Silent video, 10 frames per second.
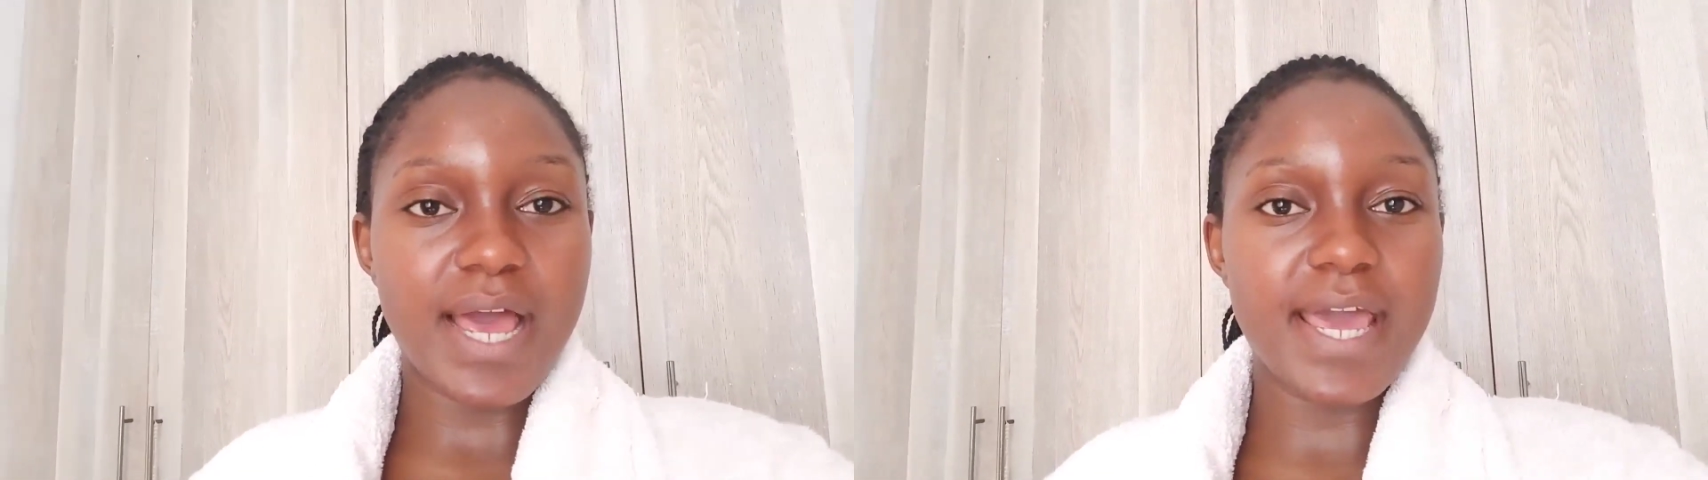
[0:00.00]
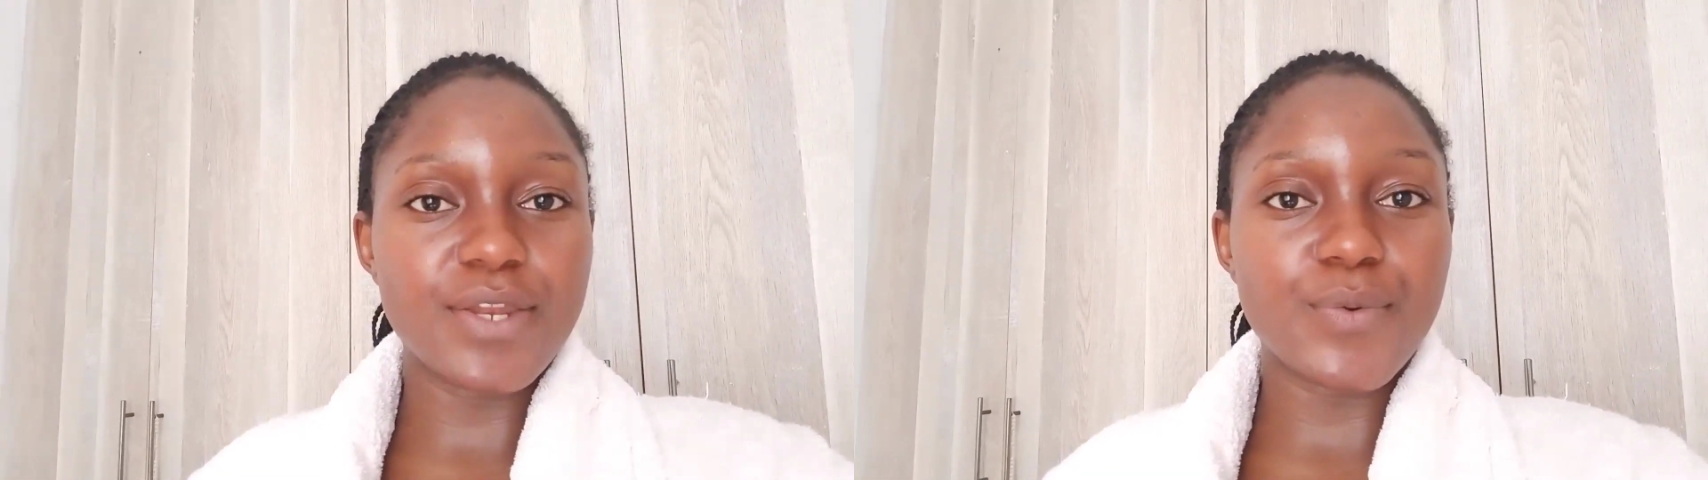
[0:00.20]

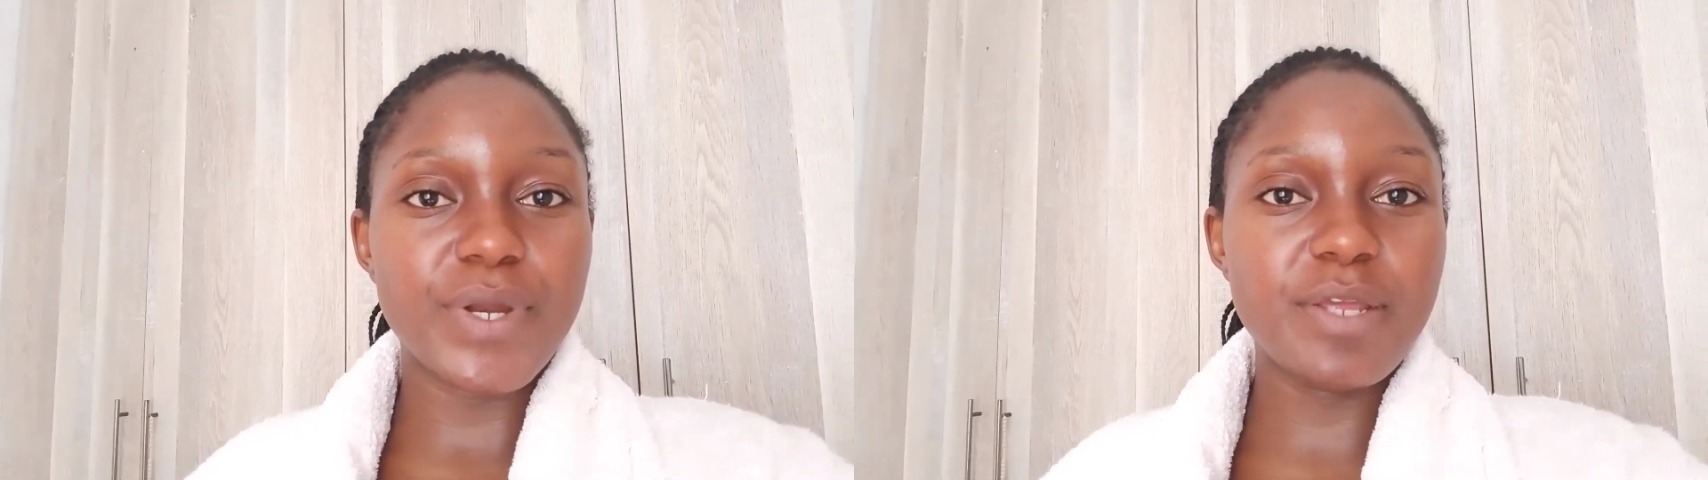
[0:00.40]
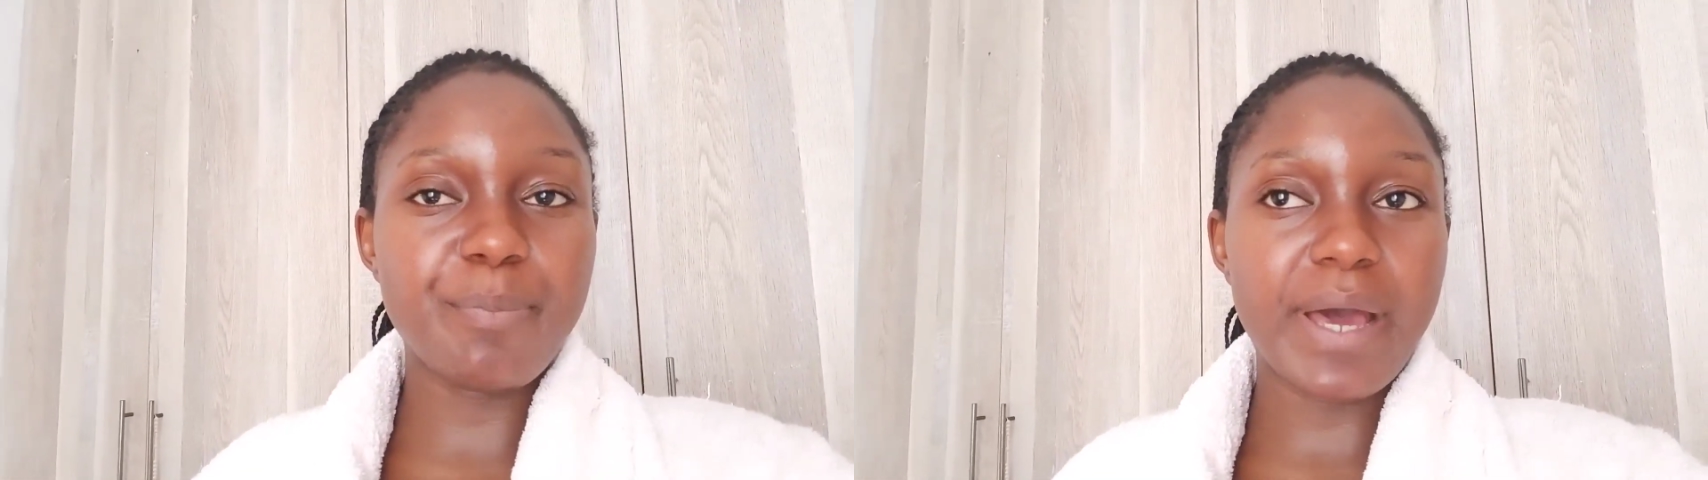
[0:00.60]
I had
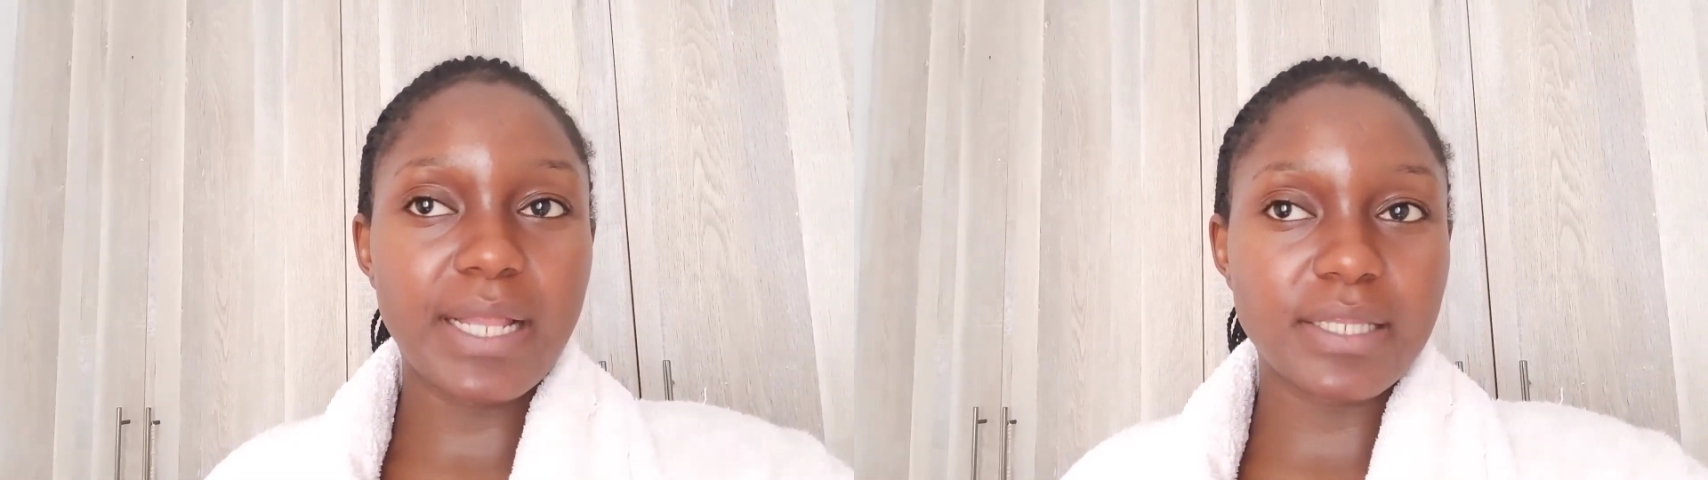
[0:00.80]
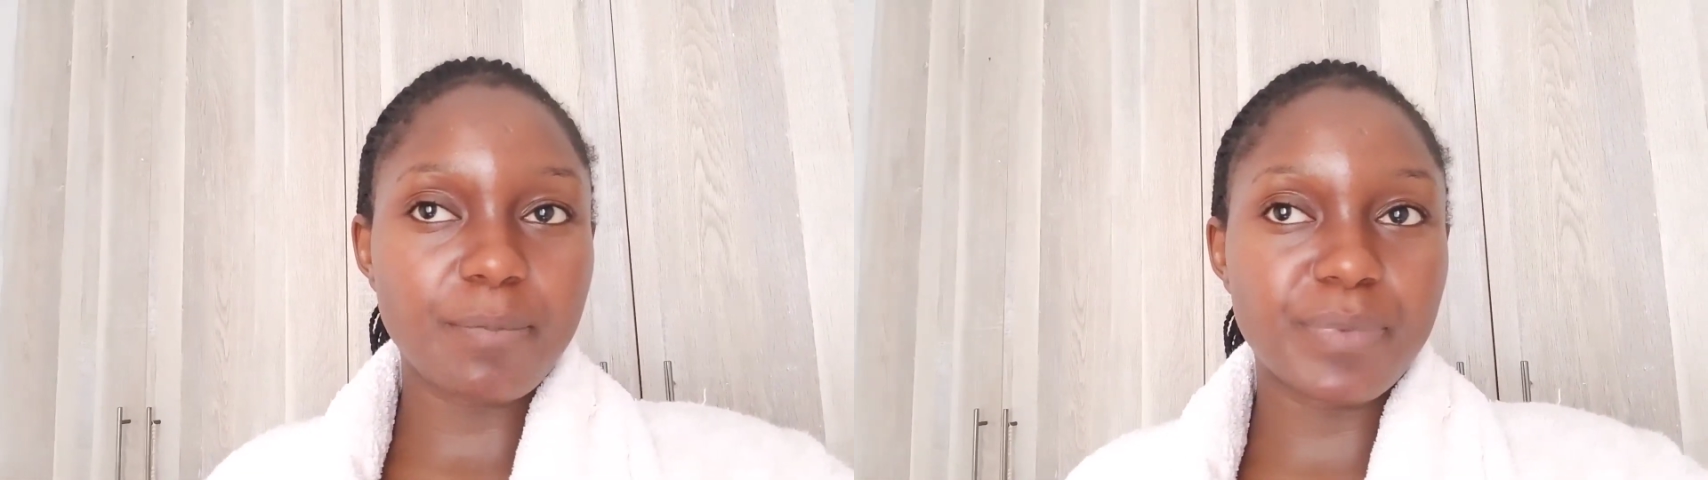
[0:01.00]
already
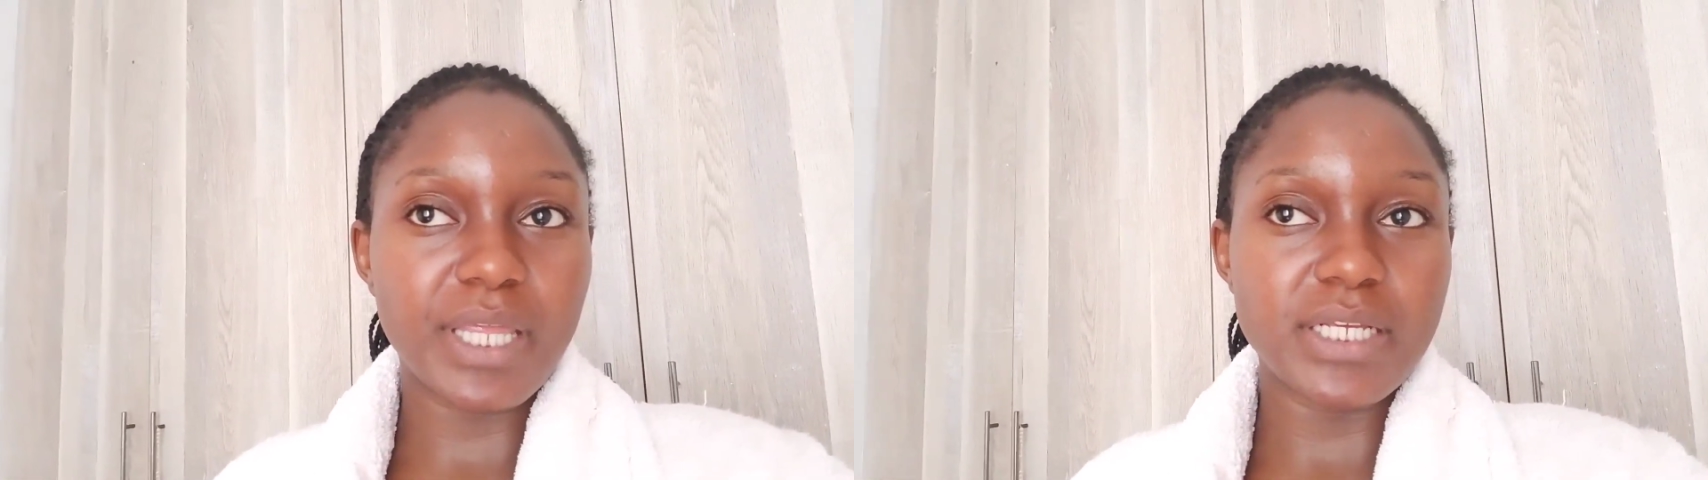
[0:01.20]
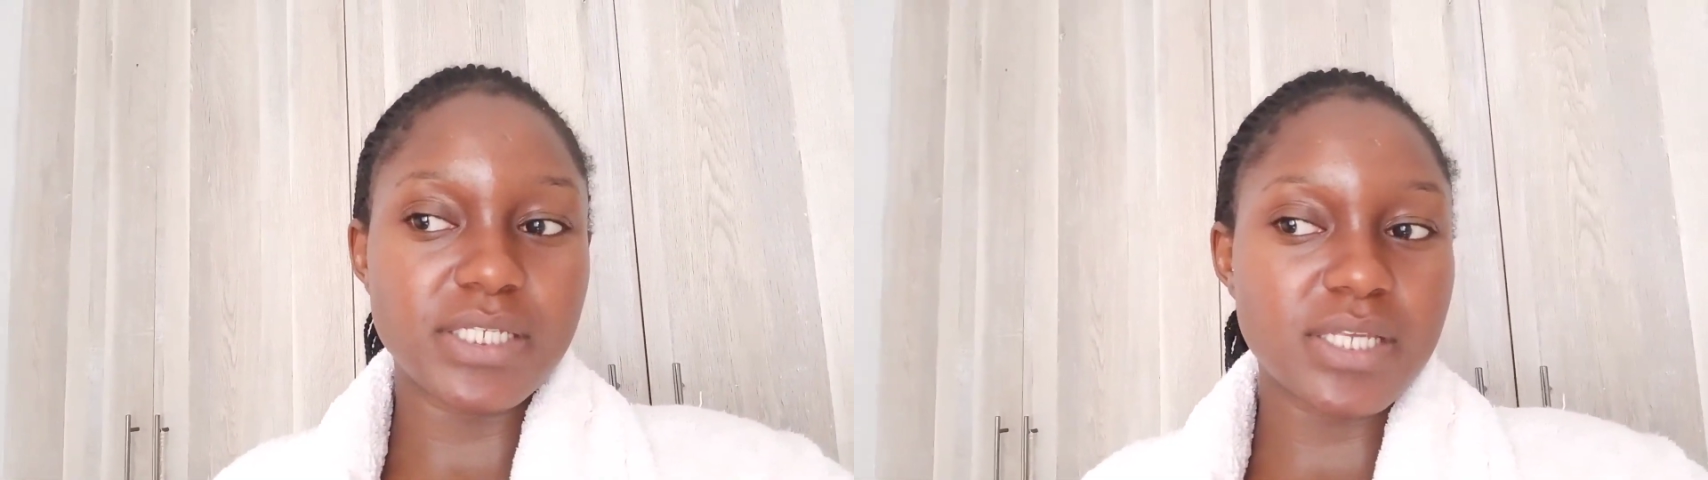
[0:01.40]
piled up
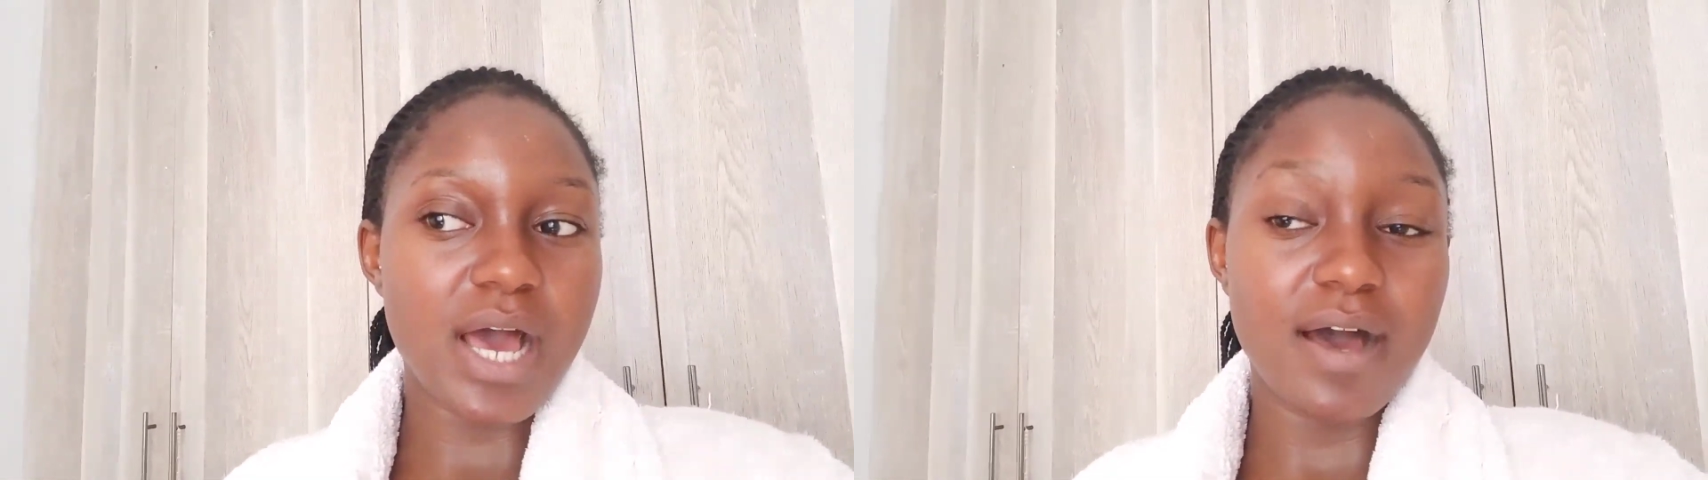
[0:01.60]
these